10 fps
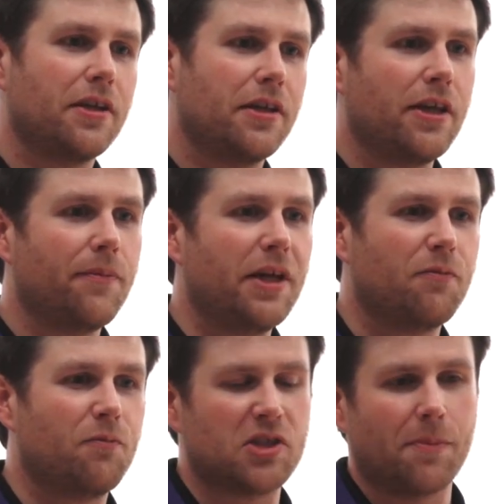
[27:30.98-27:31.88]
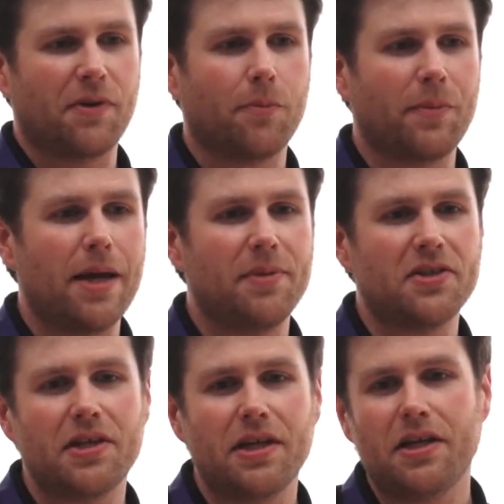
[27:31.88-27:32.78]
give me something from
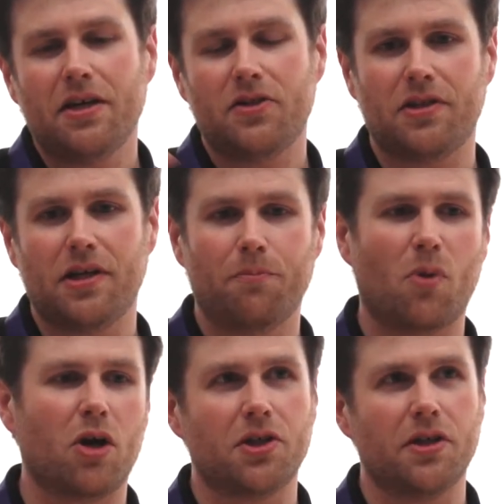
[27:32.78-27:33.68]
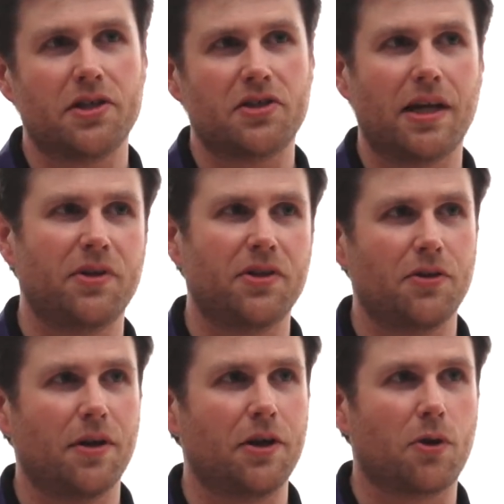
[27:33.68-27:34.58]
ABC, marshal it, send me
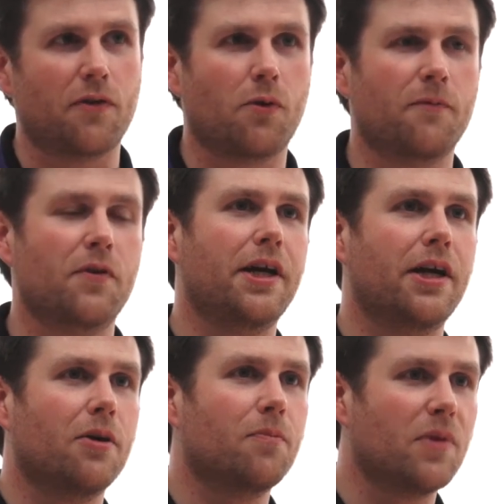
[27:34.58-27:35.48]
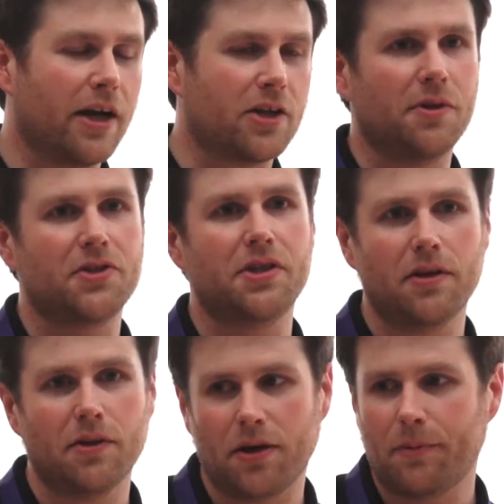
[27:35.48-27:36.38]
an order form for here,
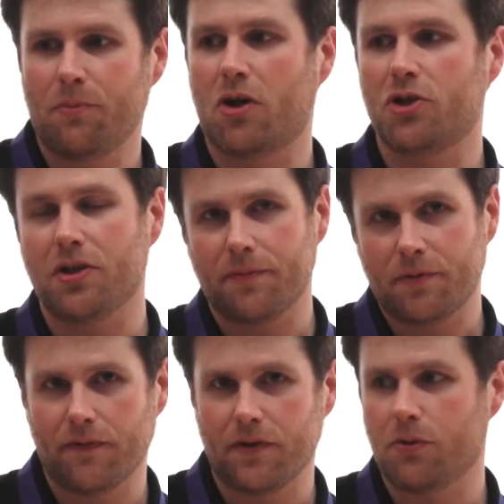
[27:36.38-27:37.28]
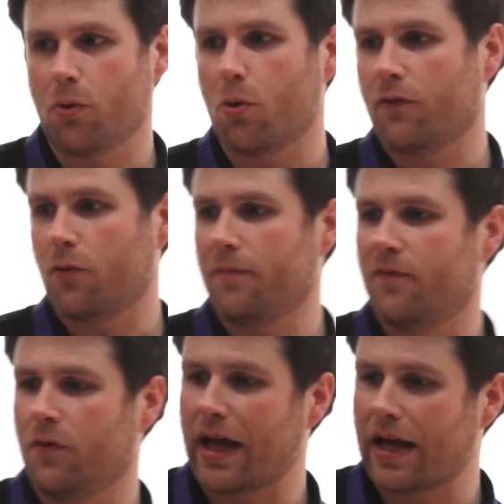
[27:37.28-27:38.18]
XYZ, marshal it, give it to an order form
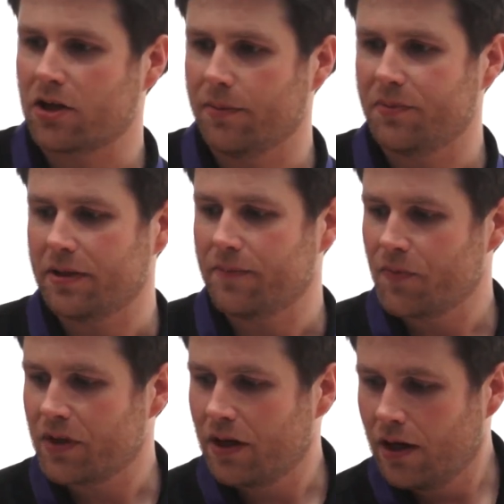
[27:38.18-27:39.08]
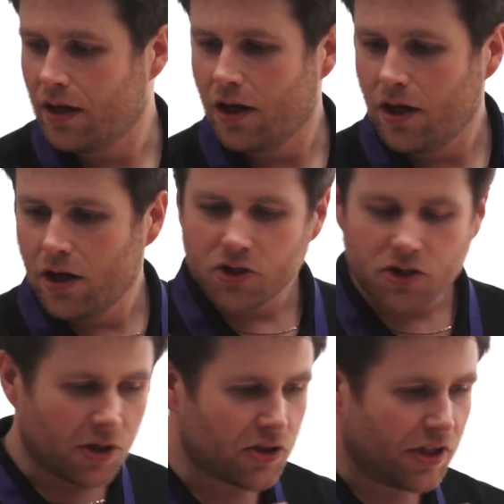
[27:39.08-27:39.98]
for that company.
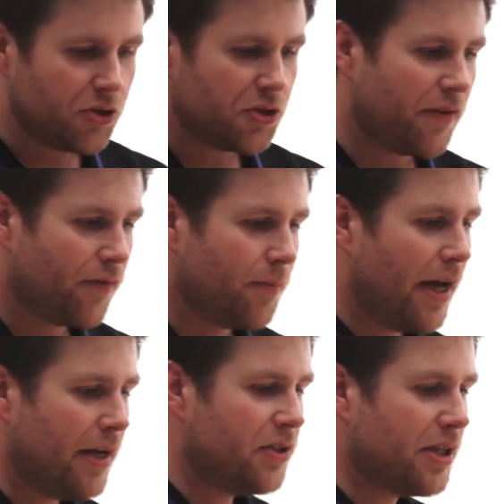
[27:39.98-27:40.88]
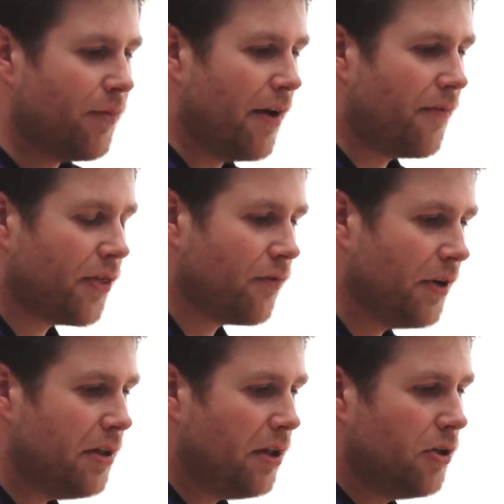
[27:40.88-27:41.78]
So what's interesting from that is that we have
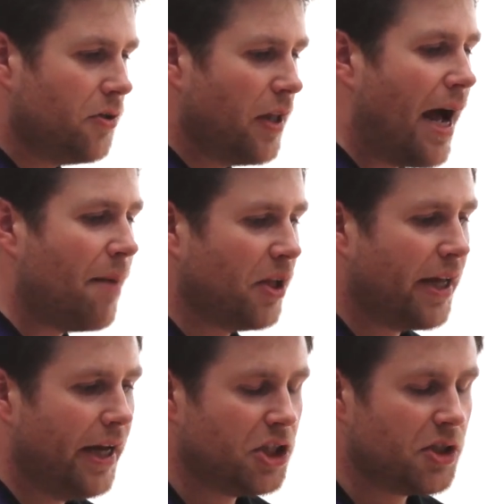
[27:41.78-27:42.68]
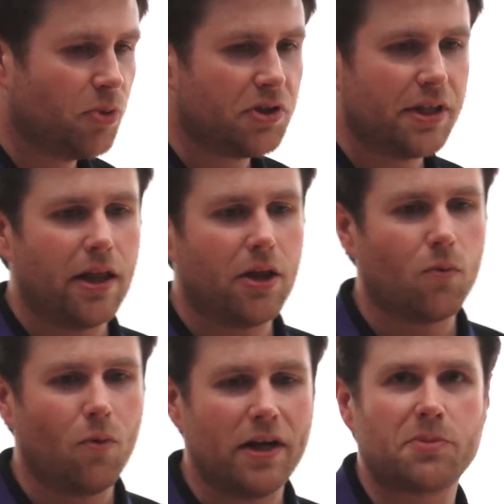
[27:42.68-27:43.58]
3 little applications put together.
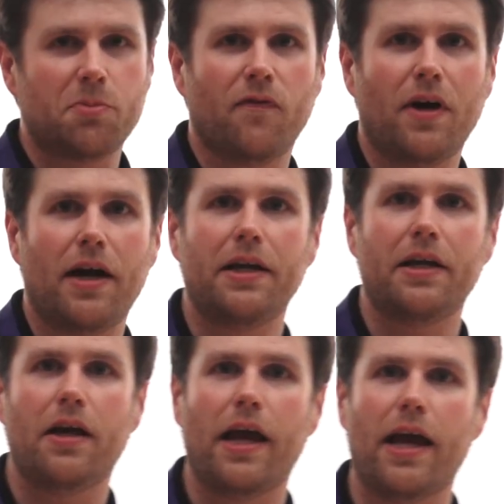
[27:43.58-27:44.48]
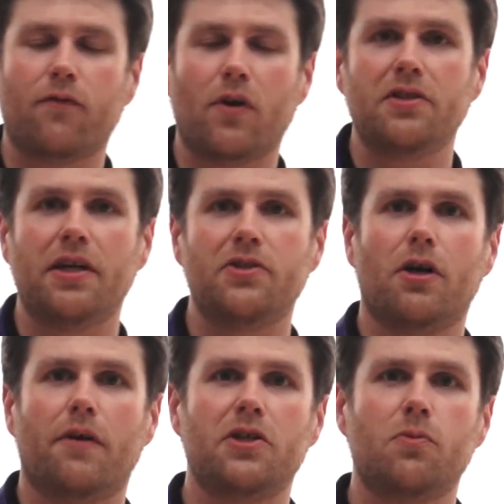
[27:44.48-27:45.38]
One that's providing a front-end
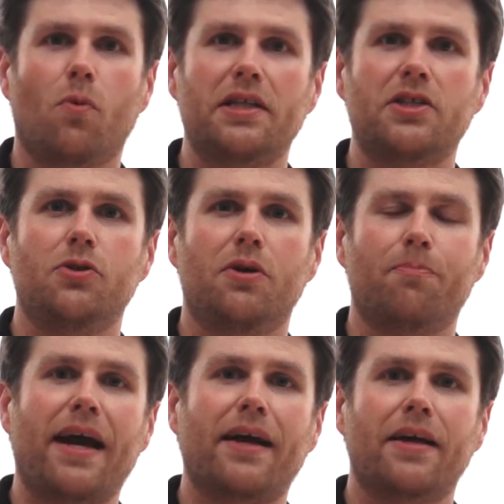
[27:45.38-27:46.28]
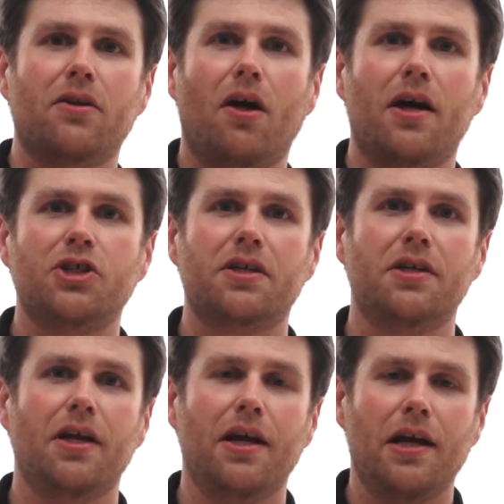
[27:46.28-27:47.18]
service, one that's doing back-end logic,
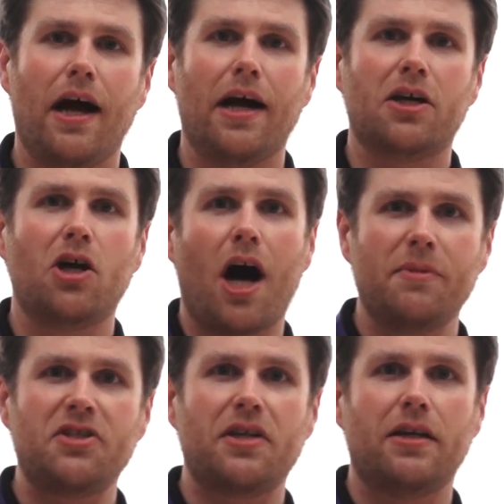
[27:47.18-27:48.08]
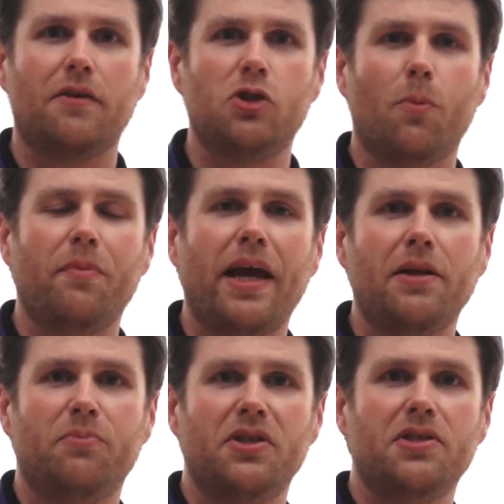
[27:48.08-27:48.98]
a common set of
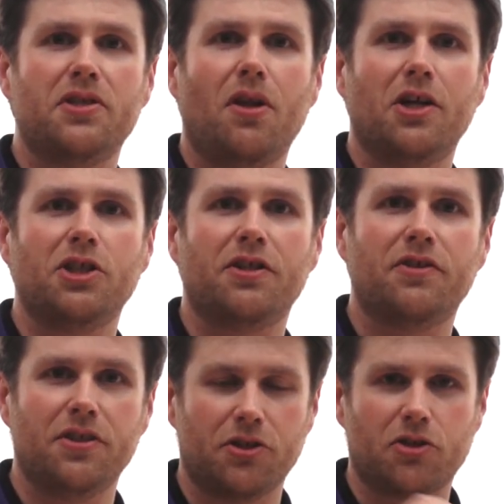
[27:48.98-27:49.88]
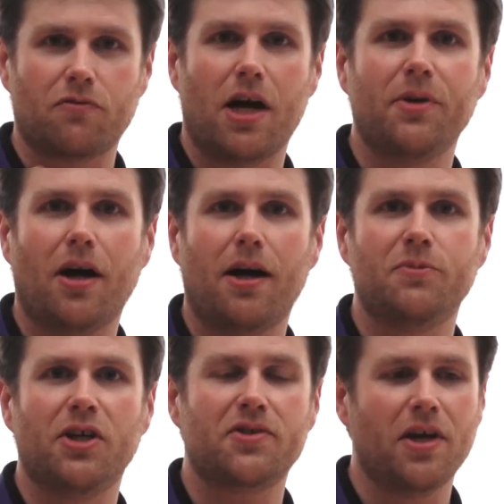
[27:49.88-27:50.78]
domain business logic to describing
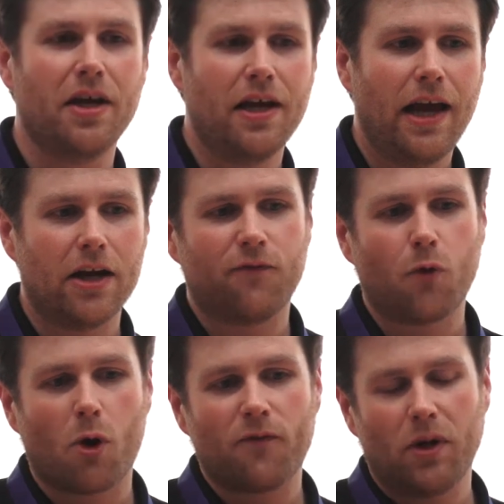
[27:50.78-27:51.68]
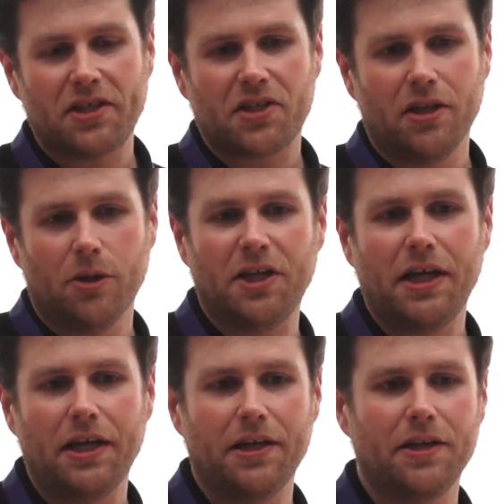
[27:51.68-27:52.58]
objects, and a fourth one that's a little bit
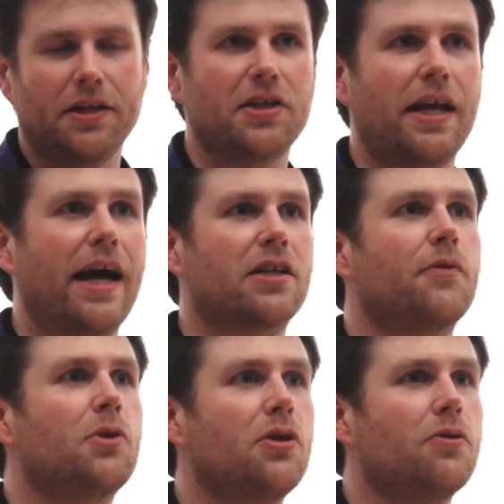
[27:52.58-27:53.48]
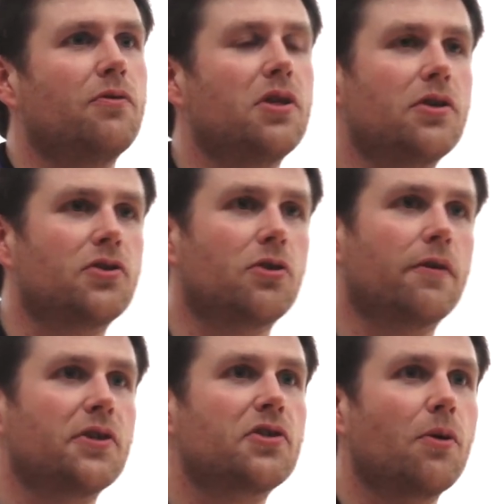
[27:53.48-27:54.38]
hidden is an ActiveMQ
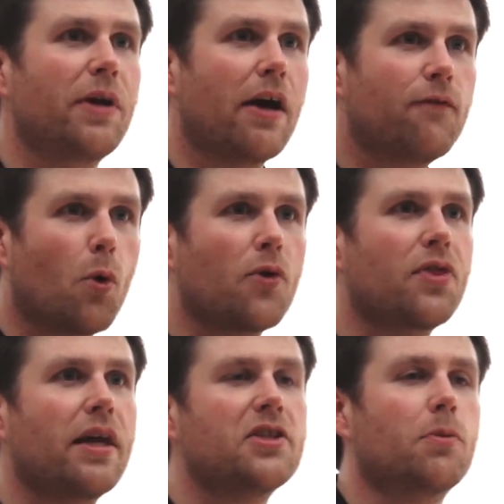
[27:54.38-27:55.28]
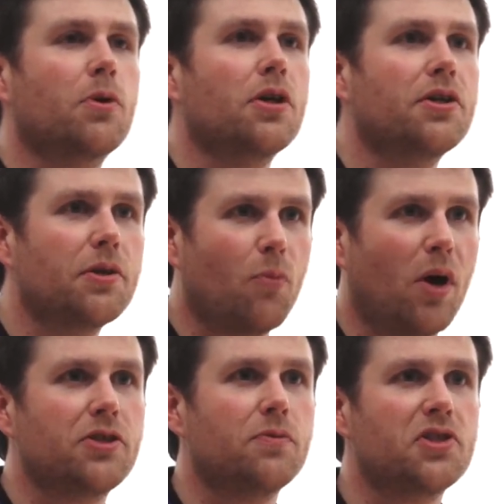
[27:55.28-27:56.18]
service. So we have 4 things that we're going to
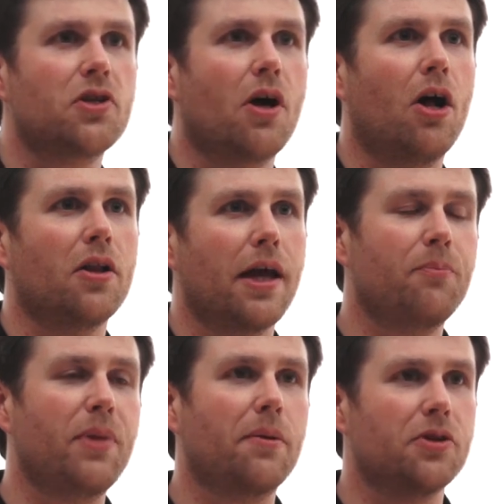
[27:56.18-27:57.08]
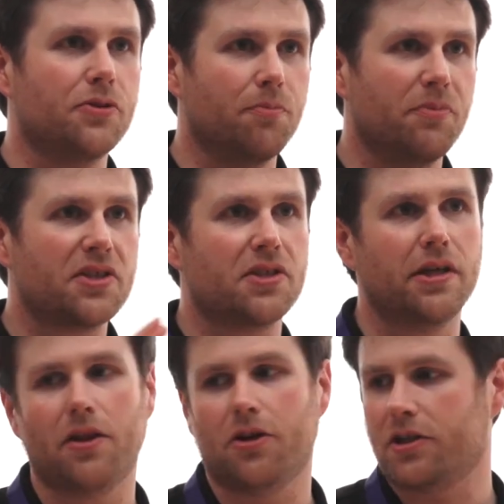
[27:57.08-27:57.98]
want to install and be able to mix
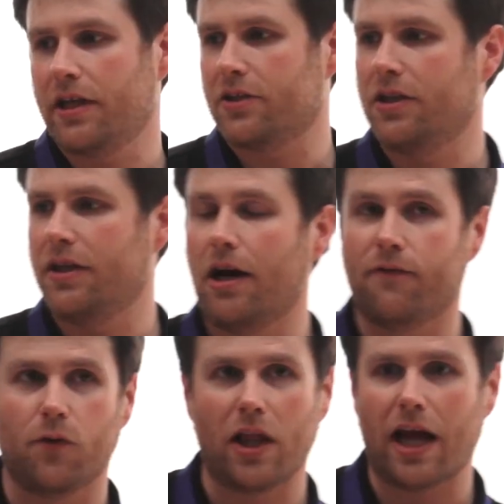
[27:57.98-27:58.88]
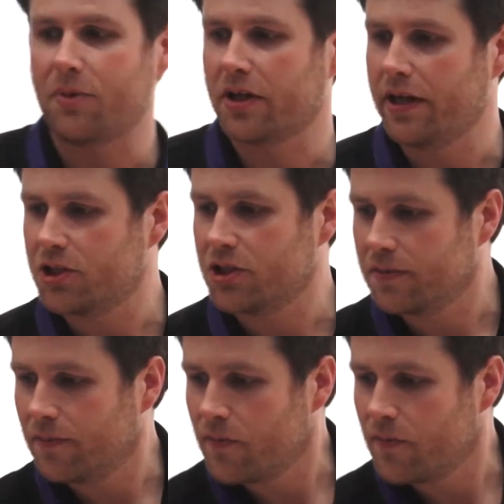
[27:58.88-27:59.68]
together to get to a full application.